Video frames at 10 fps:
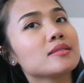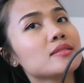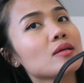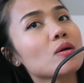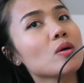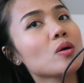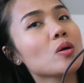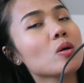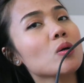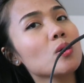
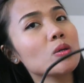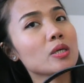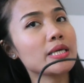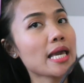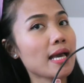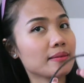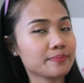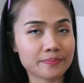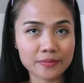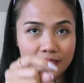So yeah,
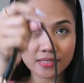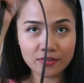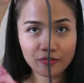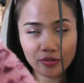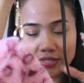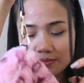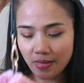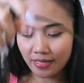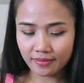this is the first bag.